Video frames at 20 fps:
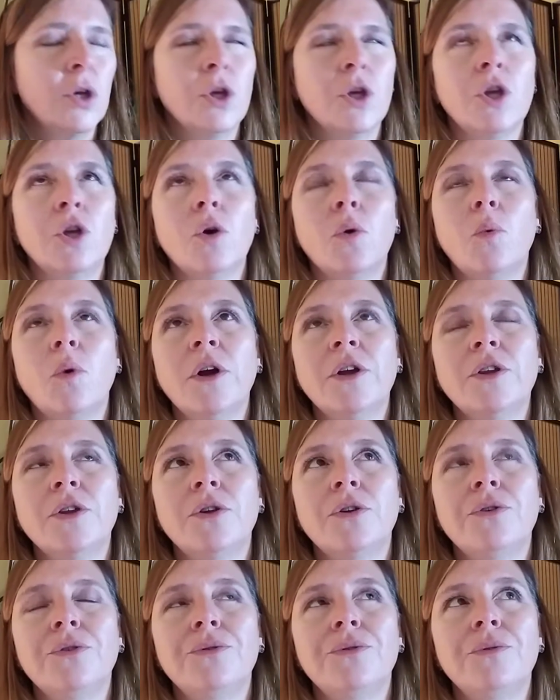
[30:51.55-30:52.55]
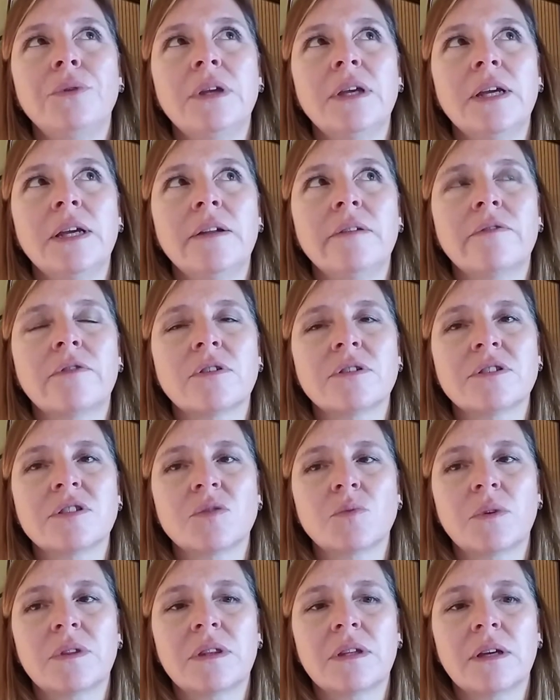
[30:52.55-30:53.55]
you know, what you need versus
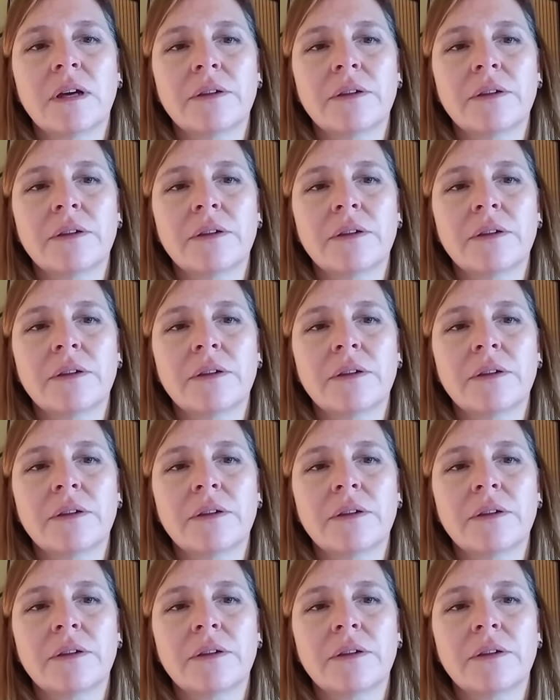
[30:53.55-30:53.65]
what the